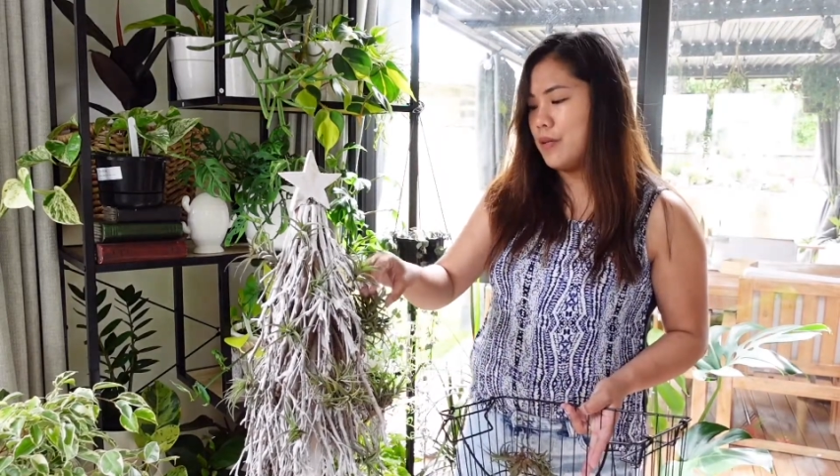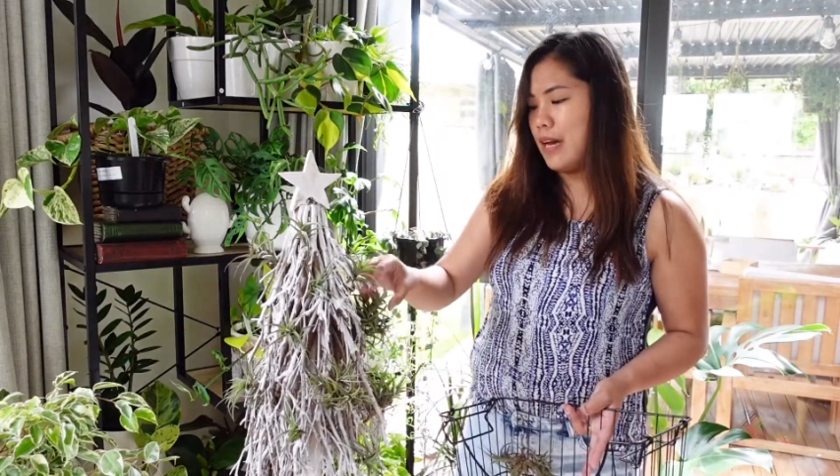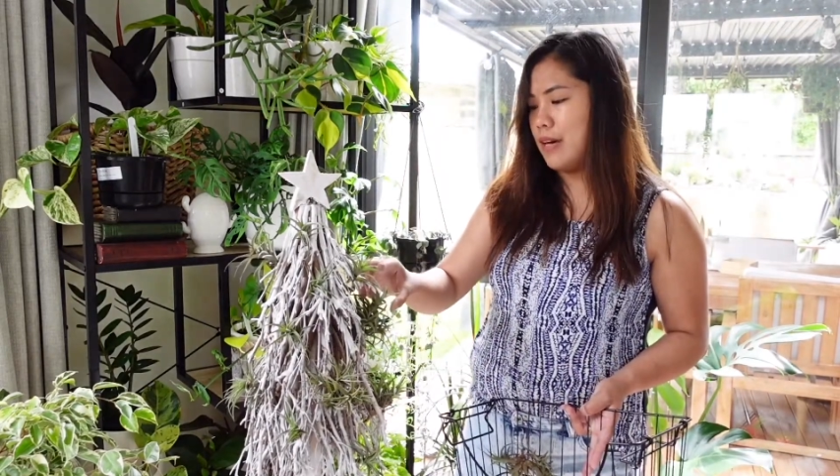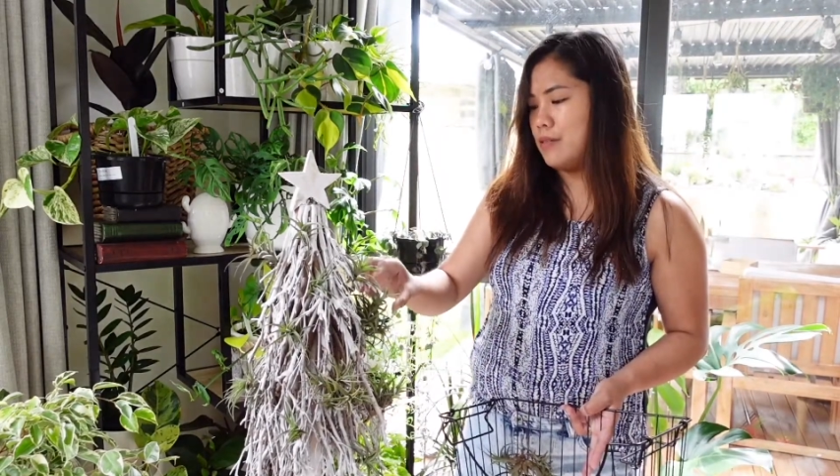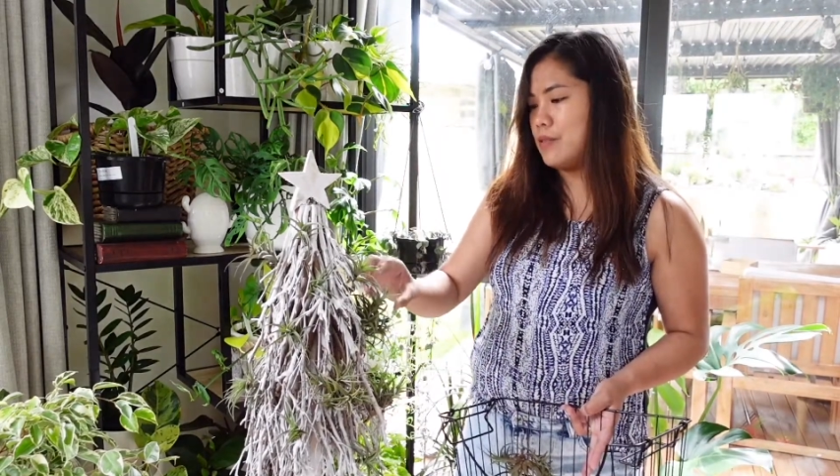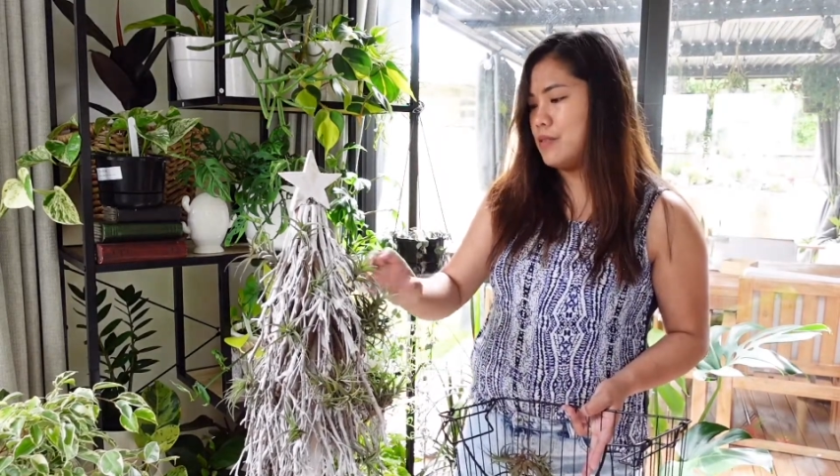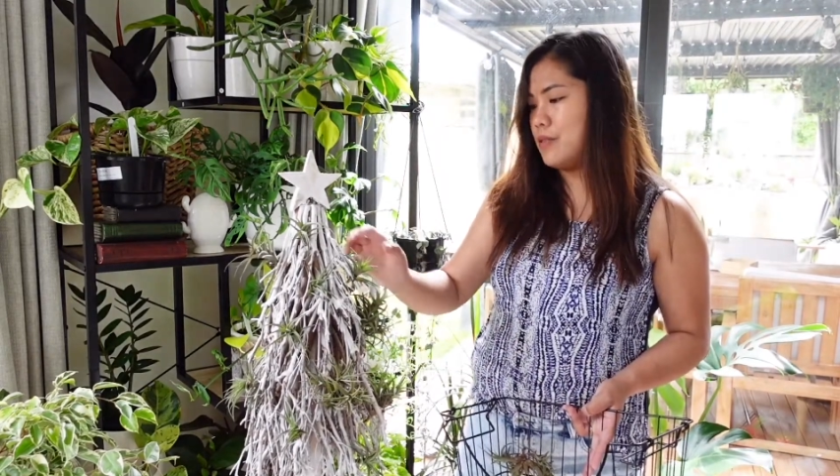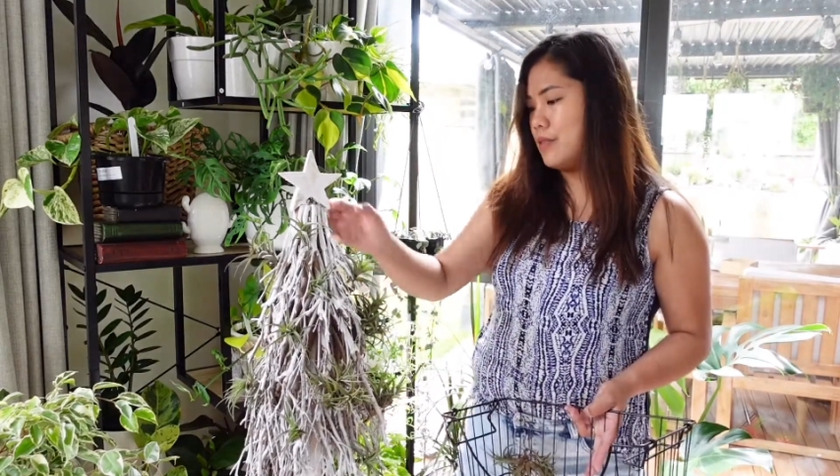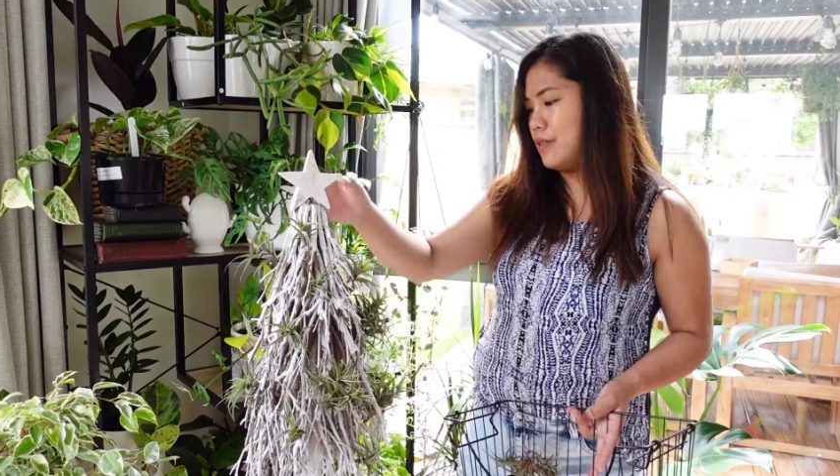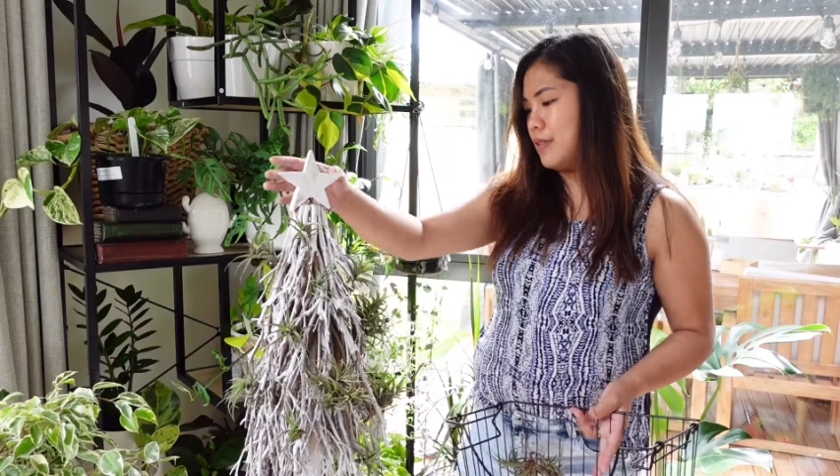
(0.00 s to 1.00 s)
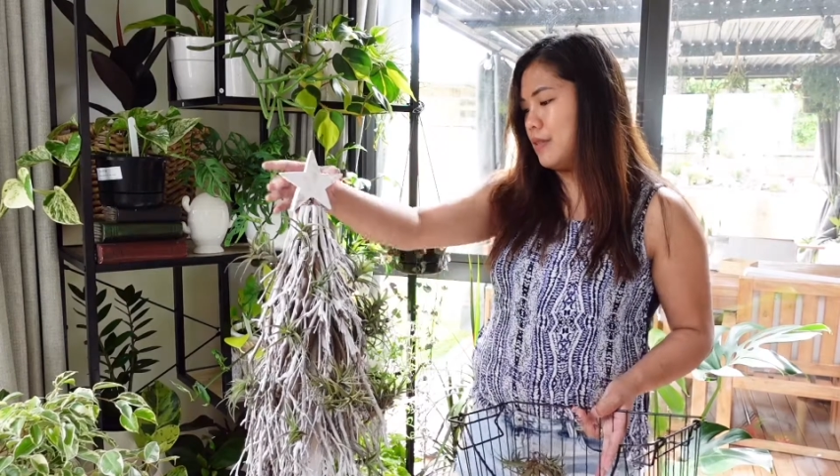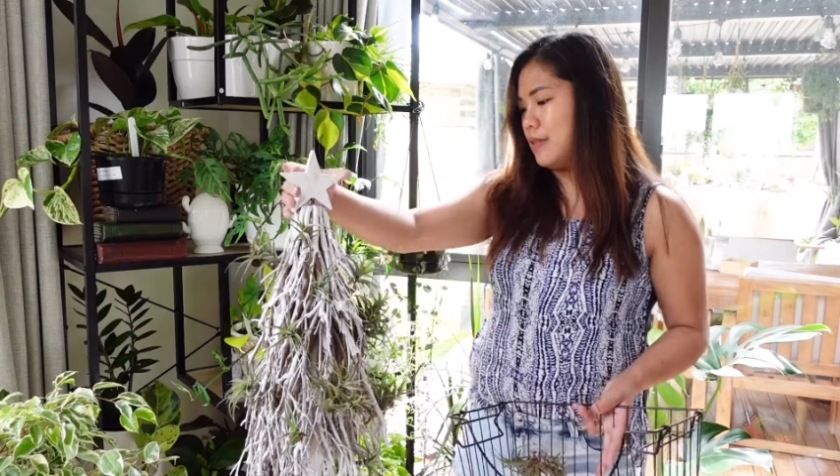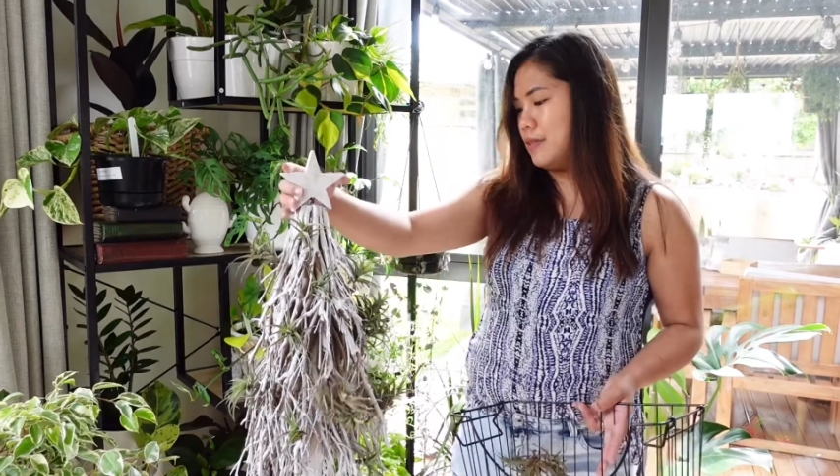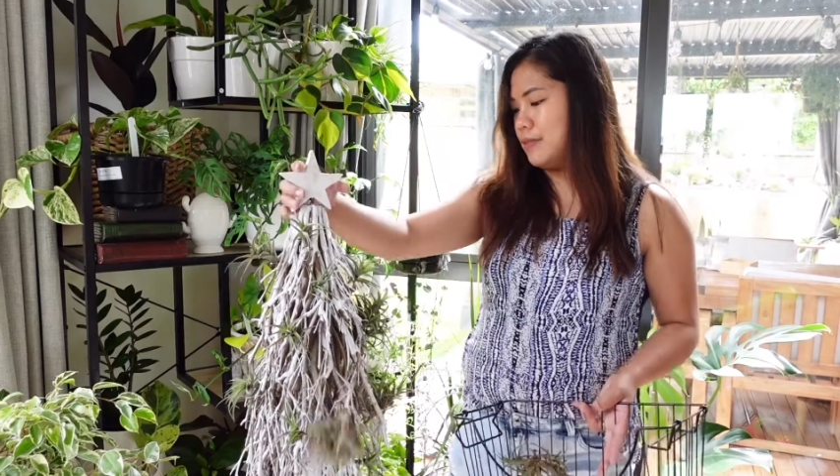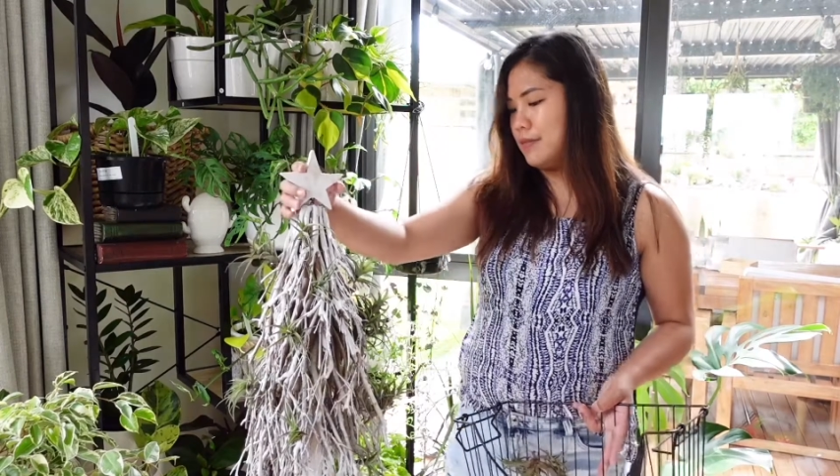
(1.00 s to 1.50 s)
house.
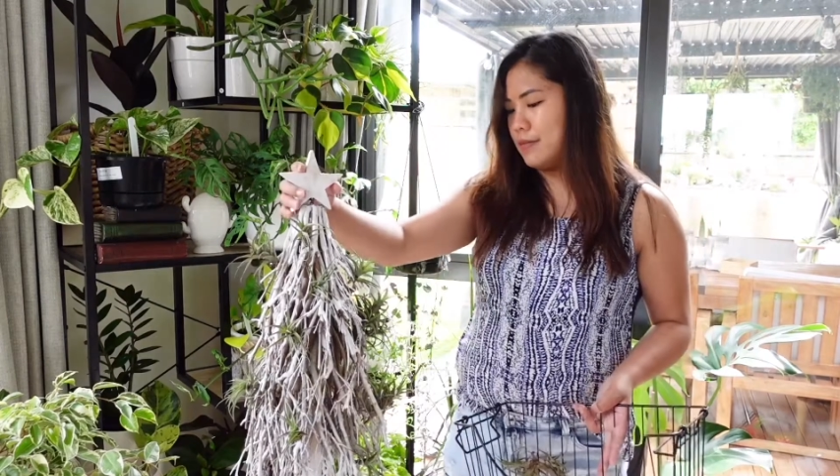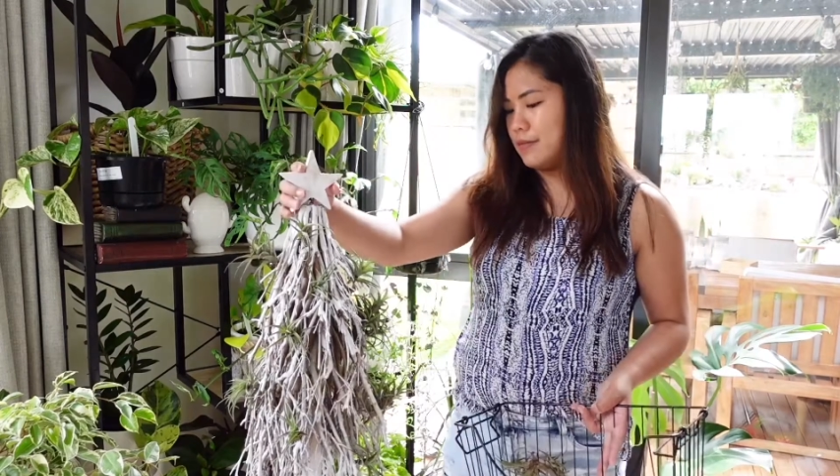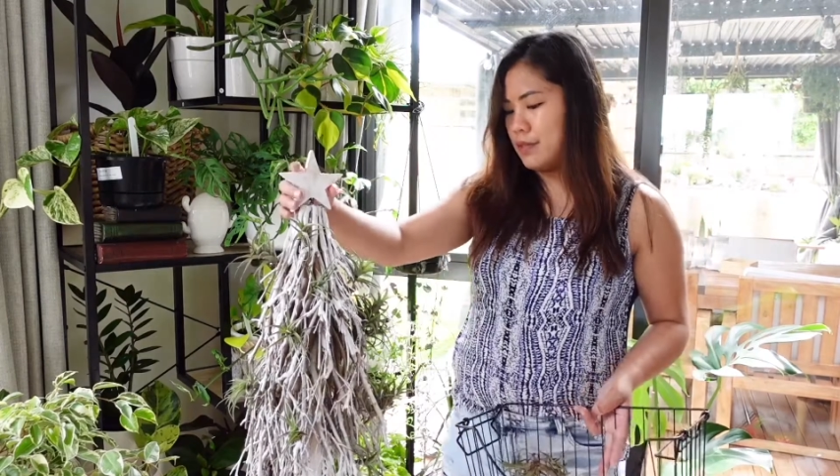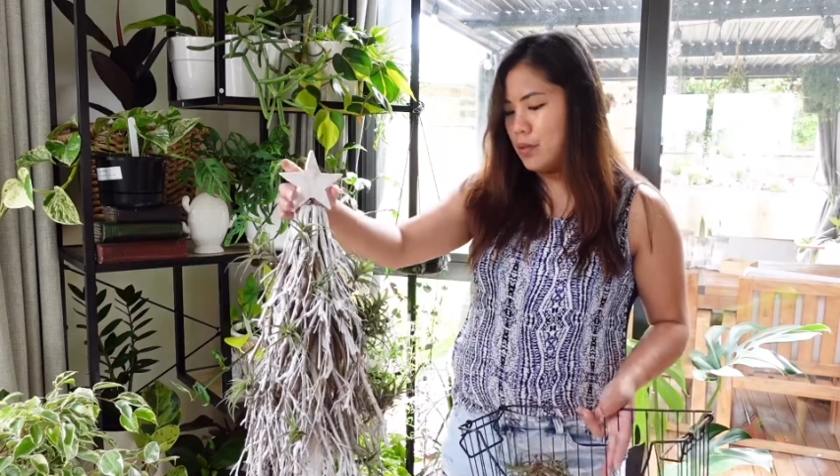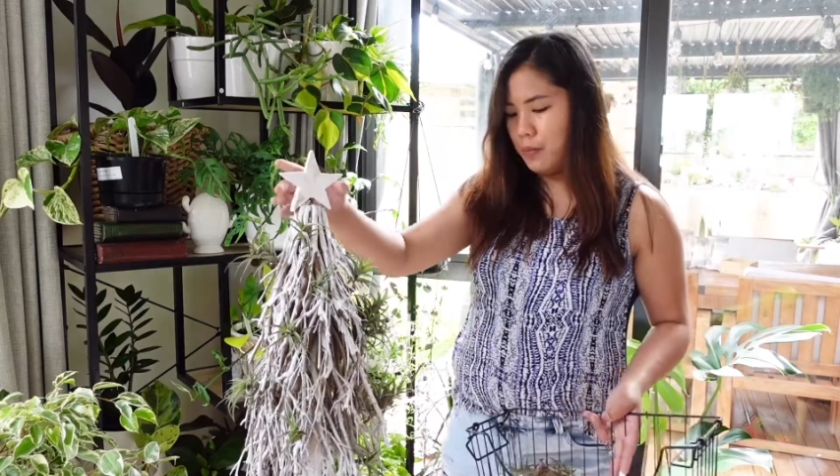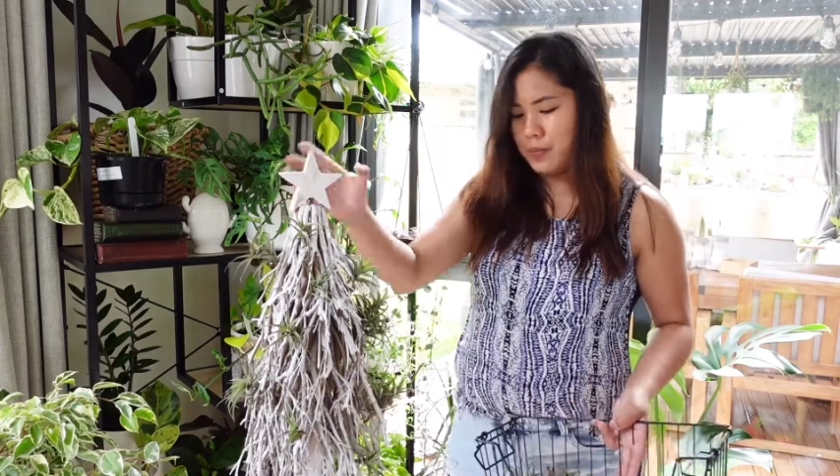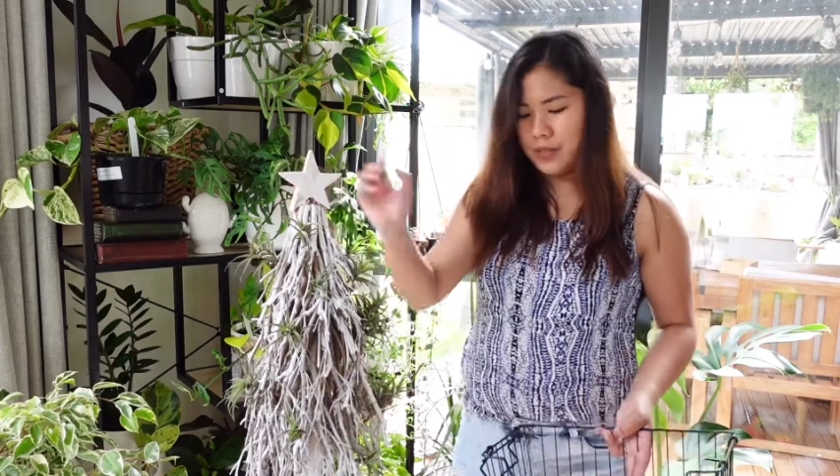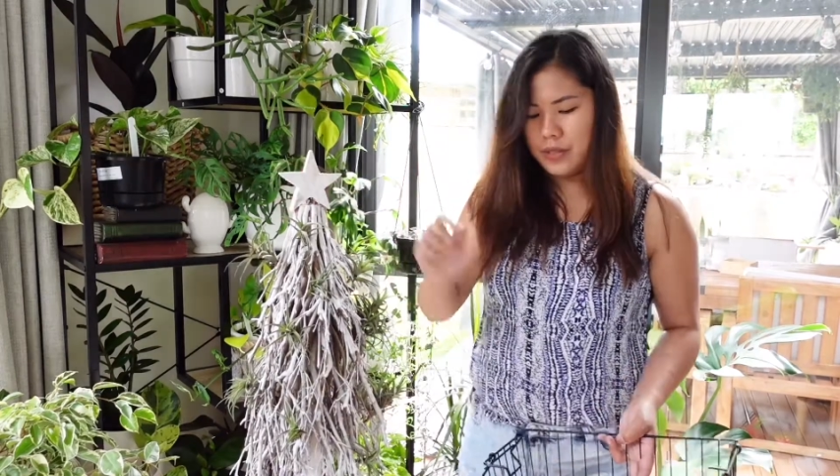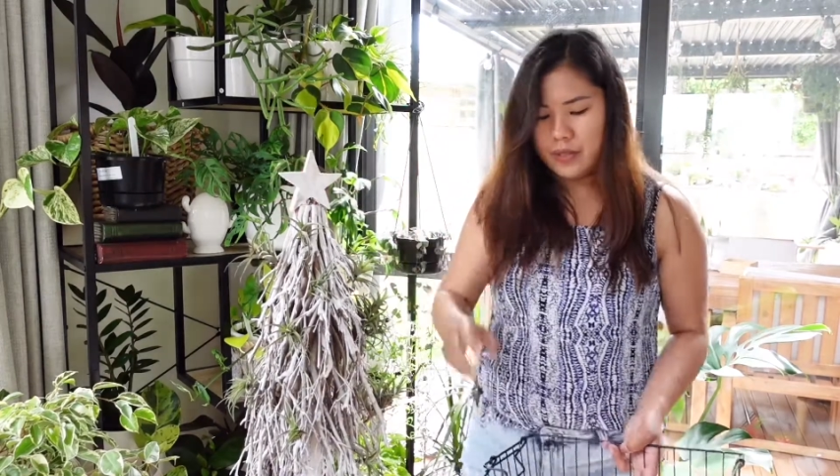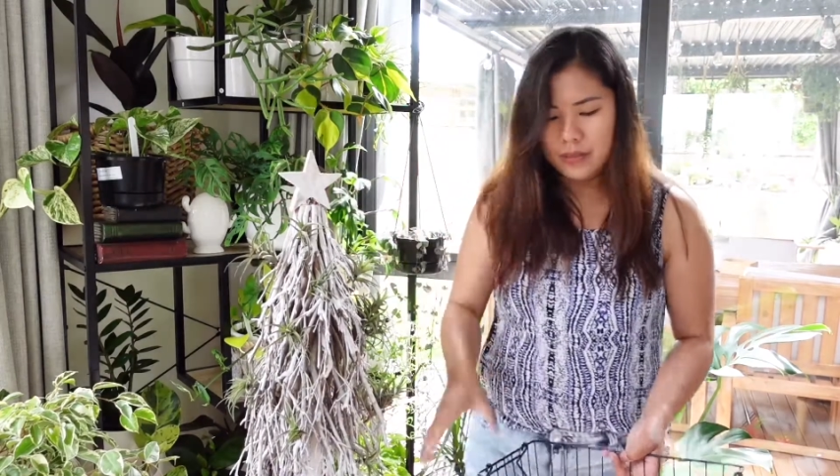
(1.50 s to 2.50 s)
Oops.